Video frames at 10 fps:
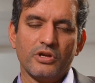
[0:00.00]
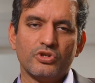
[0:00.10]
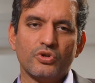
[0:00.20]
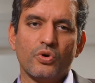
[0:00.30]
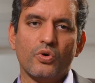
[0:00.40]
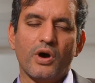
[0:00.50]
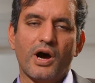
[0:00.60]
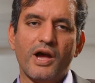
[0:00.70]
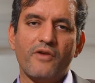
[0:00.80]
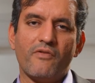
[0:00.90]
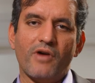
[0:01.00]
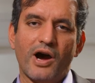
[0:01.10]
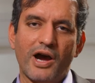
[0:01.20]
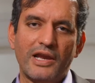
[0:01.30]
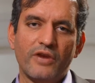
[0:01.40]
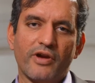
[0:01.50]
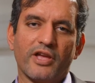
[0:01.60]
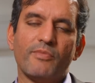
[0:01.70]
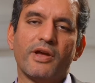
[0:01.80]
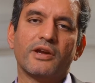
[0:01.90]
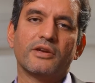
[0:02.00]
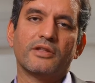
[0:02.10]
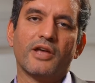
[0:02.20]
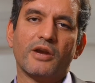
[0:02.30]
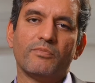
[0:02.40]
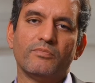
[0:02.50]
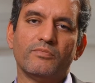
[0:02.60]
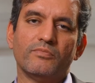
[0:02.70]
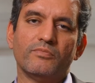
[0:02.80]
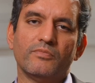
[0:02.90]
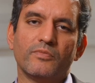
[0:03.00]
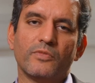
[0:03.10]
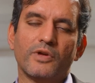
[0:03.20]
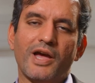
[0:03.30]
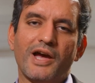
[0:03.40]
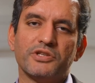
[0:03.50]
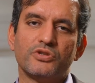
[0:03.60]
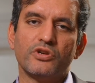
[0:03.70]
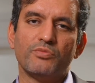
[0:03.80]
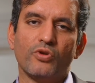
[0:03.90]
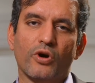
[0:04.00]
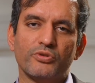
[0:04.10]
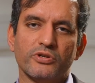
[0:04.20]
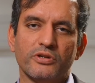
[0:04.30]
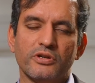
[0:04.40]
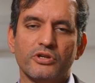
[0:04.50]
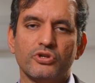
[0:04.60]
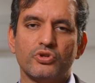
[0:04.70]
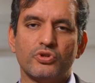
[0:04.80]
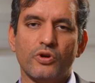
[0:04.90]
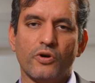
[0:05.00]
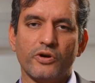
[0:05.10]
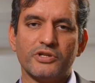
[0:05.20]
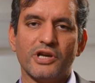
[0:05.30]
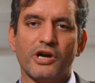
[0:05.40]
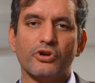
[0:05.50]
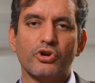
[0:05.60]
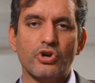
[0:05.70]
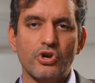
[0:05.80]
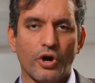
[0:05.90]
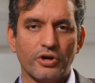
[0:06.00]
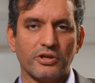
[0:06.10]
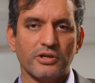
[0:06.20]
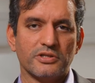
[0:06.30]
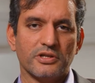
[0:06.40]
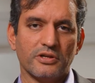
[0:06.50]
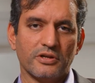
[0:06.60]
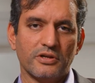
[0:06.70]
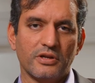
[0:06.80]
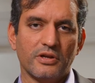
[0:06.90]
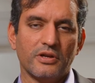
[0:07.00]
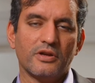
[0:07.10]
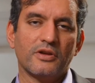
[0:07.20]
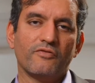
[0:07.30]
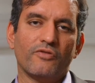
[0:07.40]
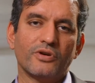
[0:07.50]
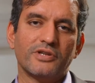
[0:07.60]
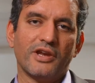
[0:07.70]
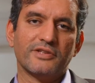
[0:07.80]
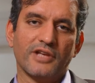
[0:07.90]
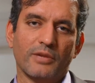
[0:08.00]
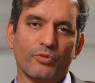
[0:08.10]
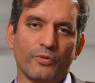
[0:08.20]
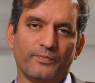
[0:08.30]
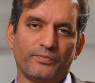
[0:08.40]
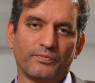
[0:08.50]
So I highly recommend that as a treatment option, steroids are not considered for tennis elbow.